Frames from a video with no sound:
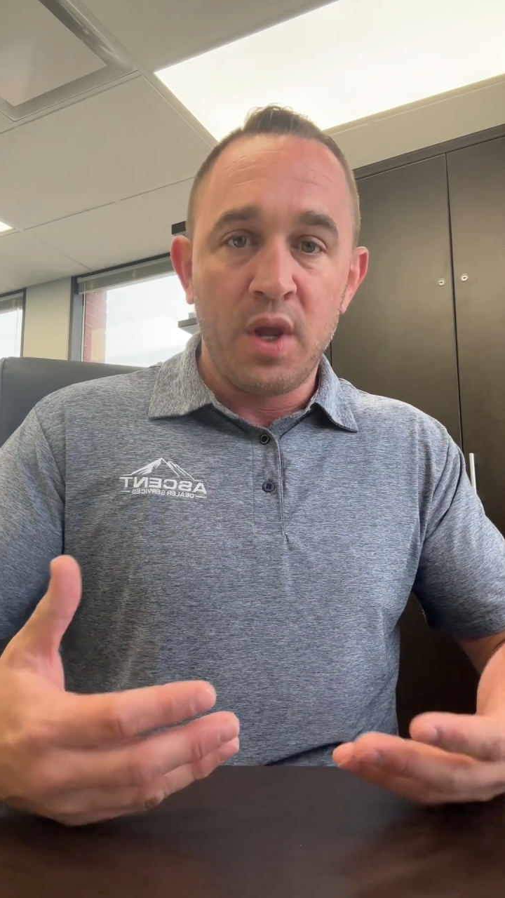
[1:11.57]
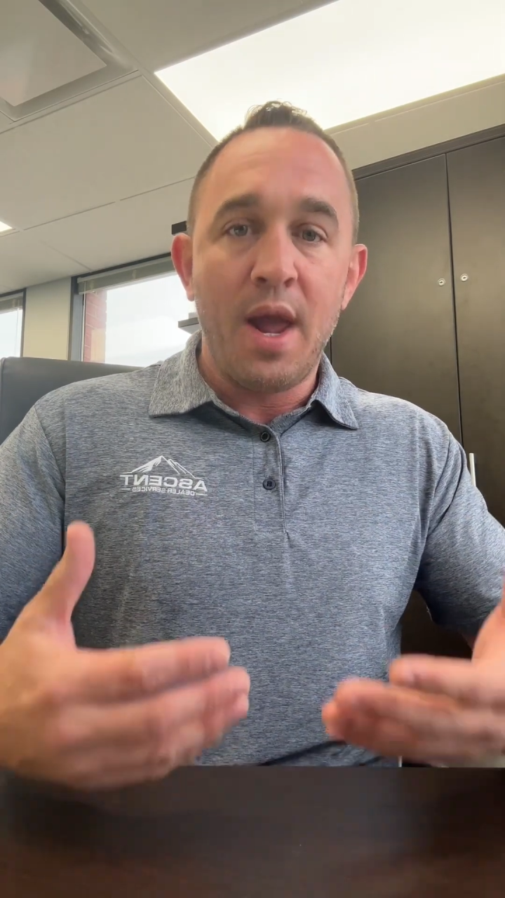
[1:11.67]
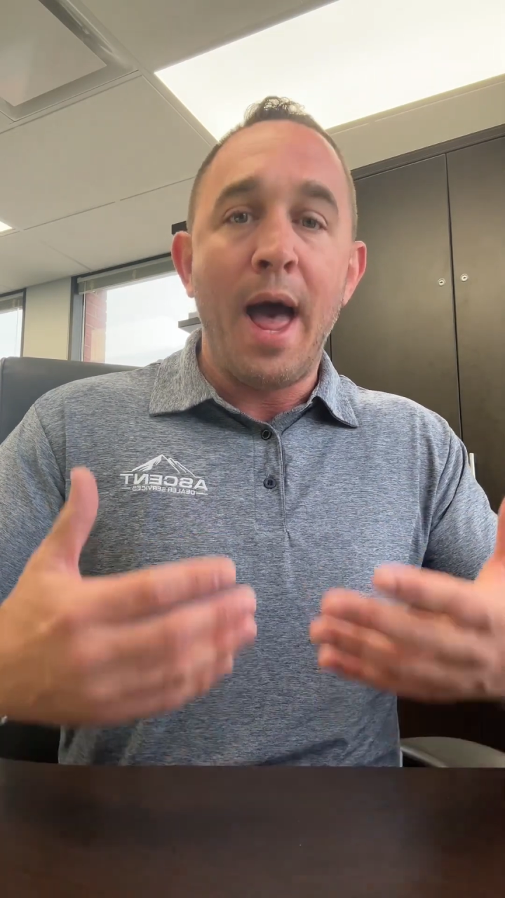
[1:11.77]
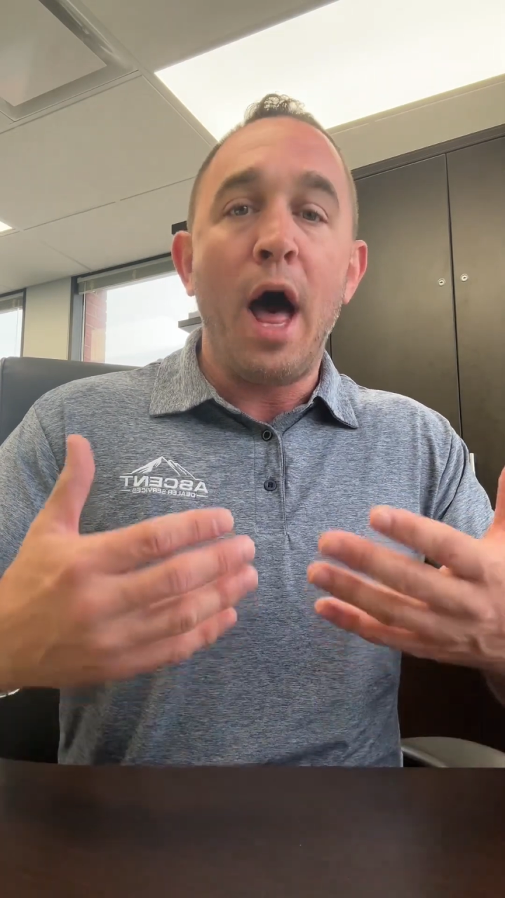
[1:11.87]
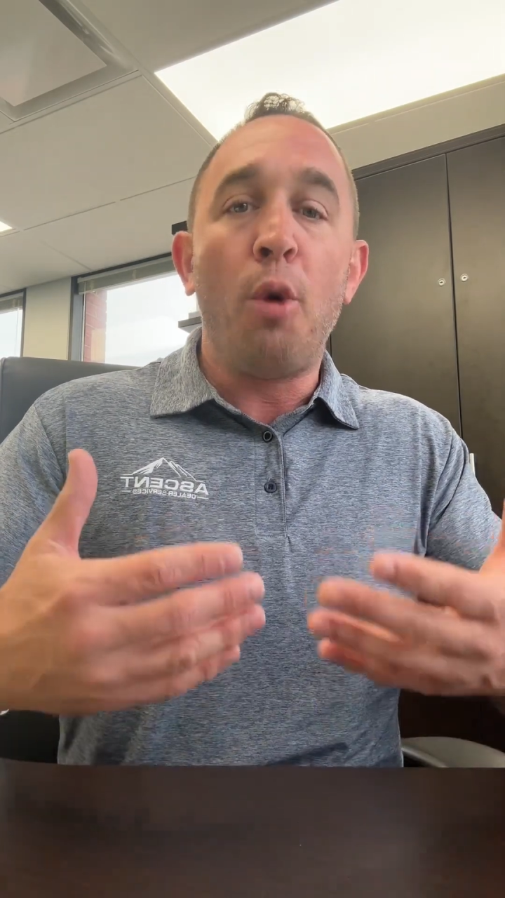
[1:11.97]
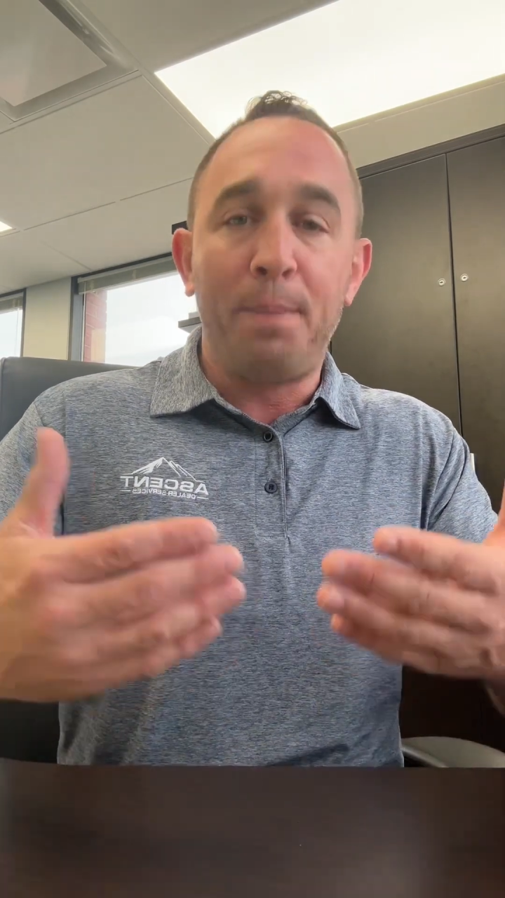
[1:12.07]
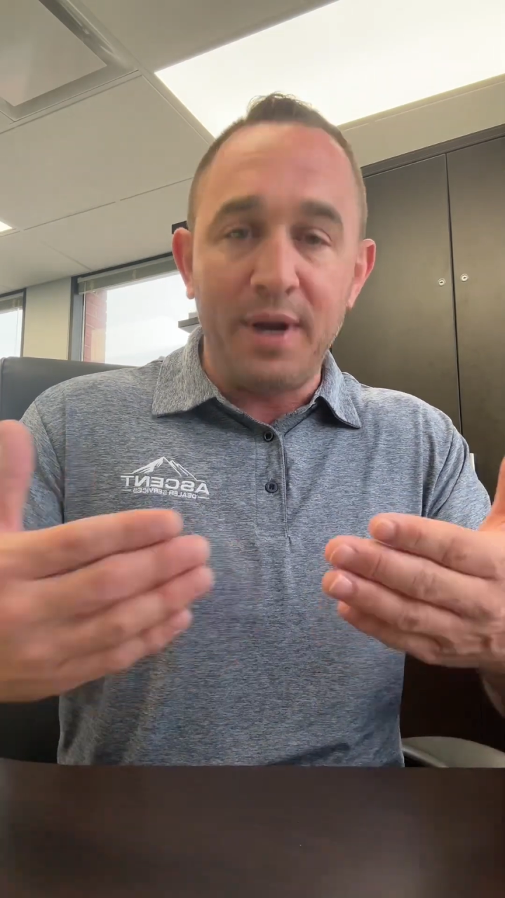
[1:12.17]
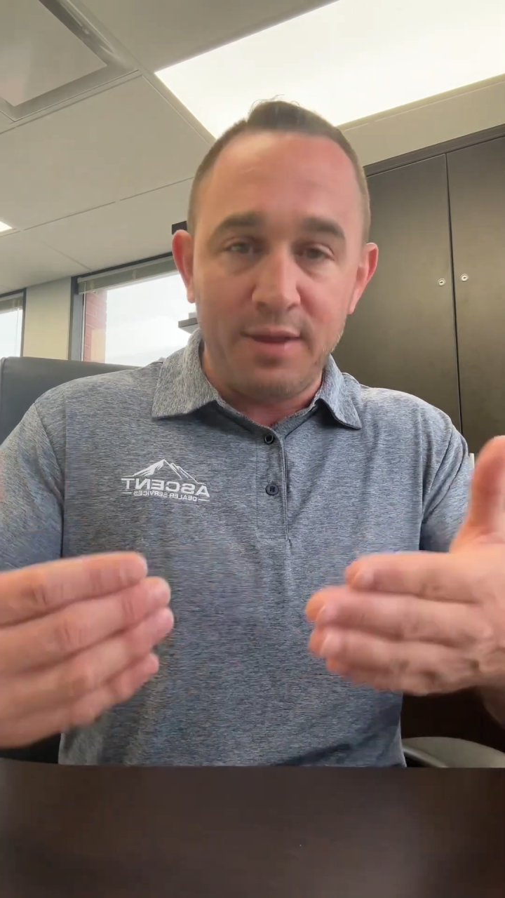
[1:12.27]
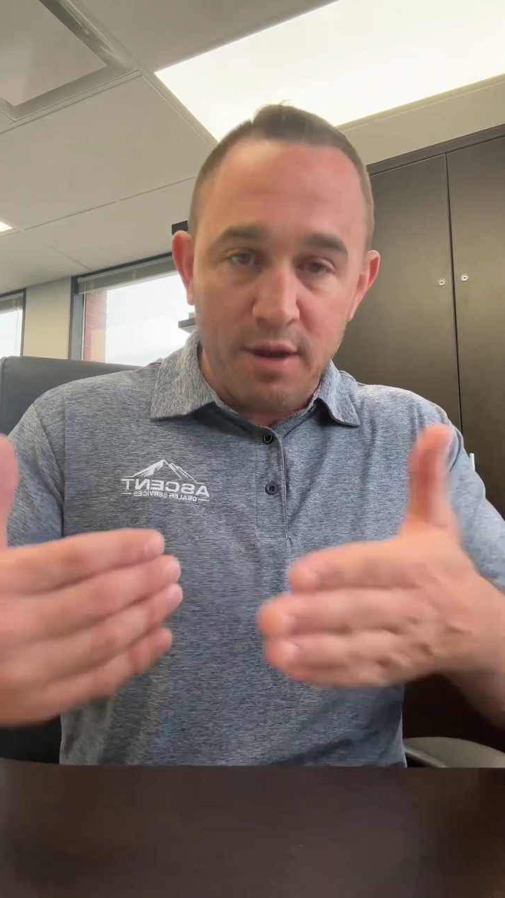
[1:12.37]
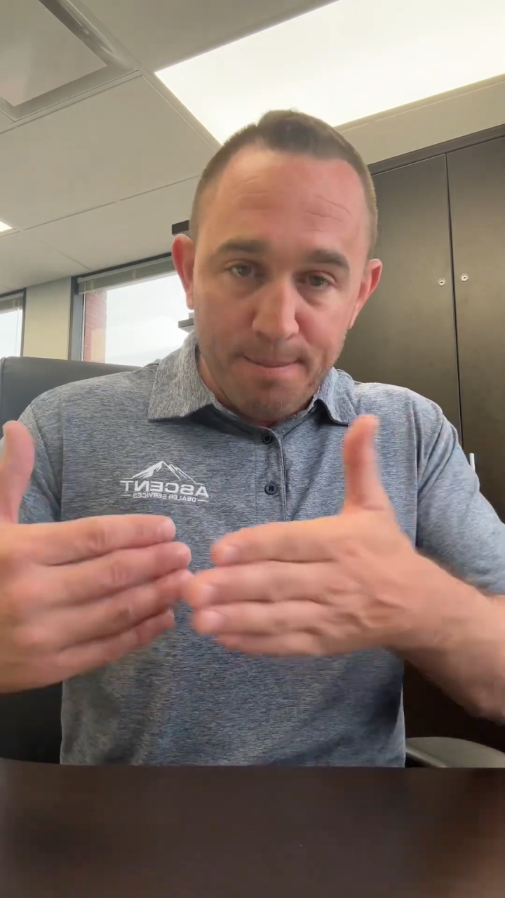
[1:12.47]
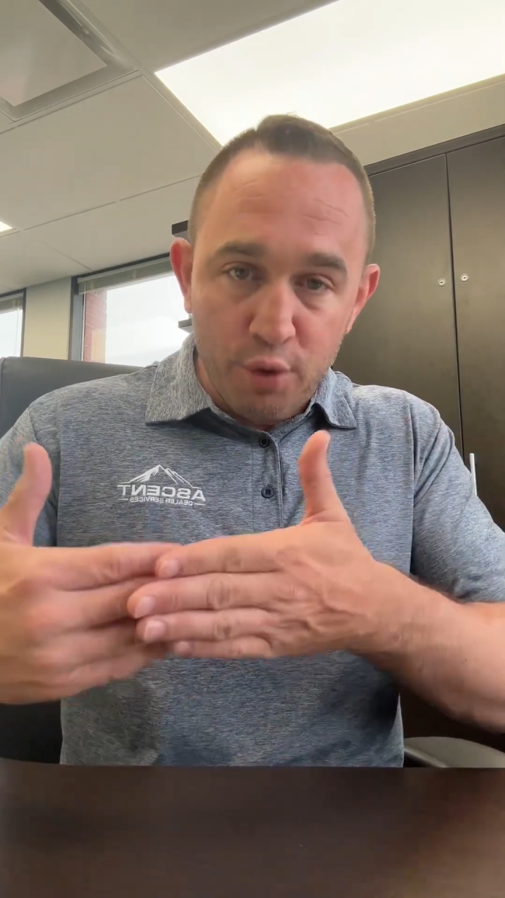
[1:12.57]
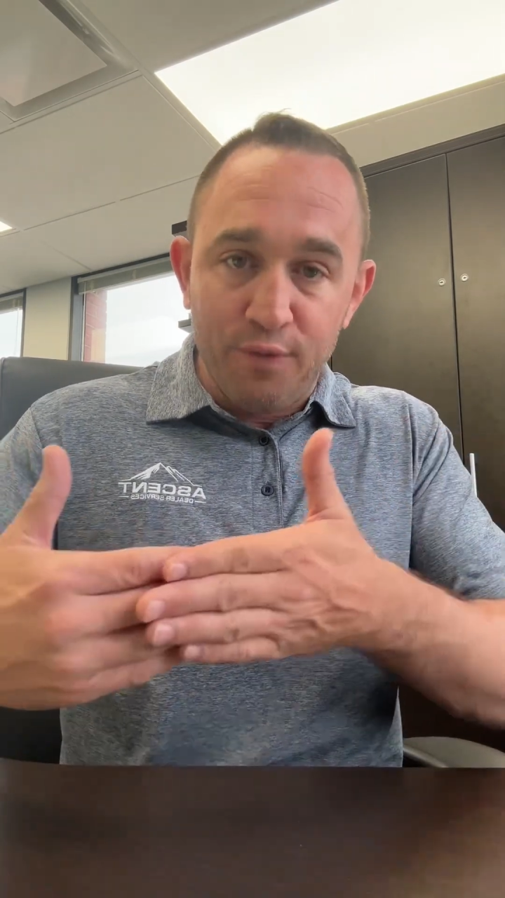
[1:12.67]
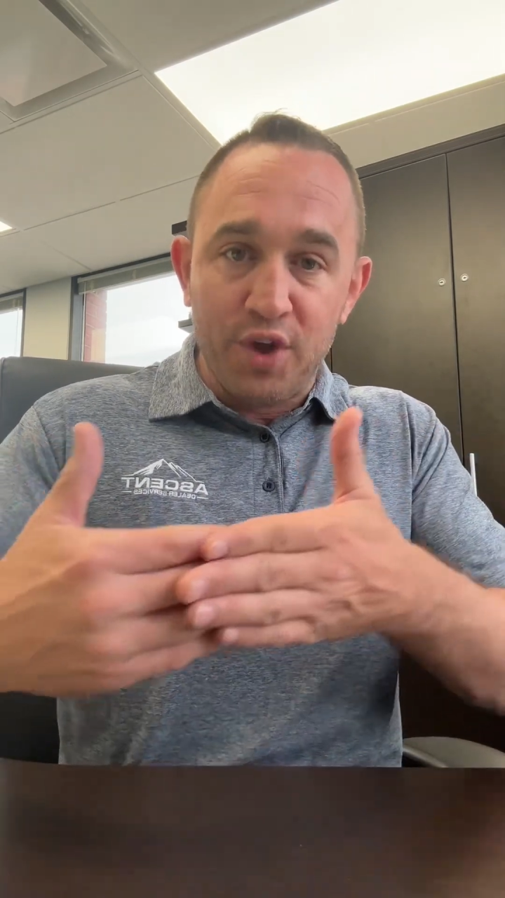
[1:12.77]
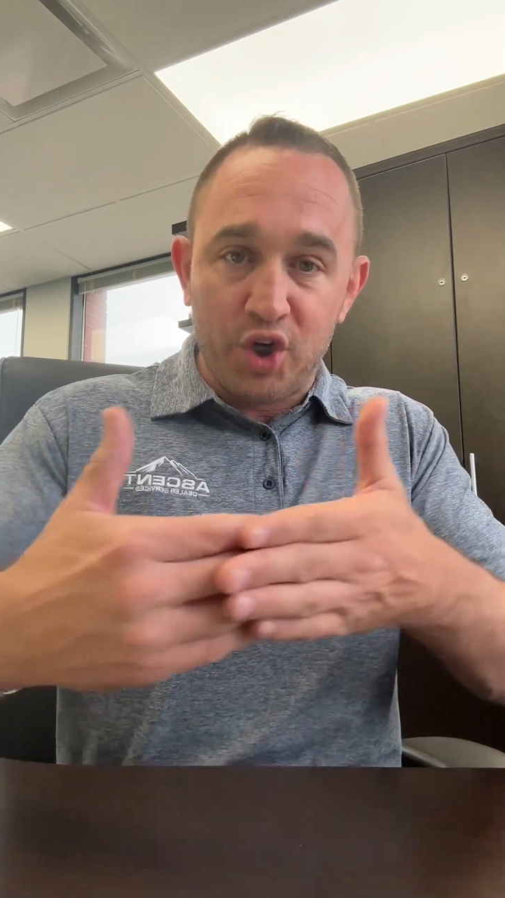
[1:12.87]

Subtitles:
helping them move the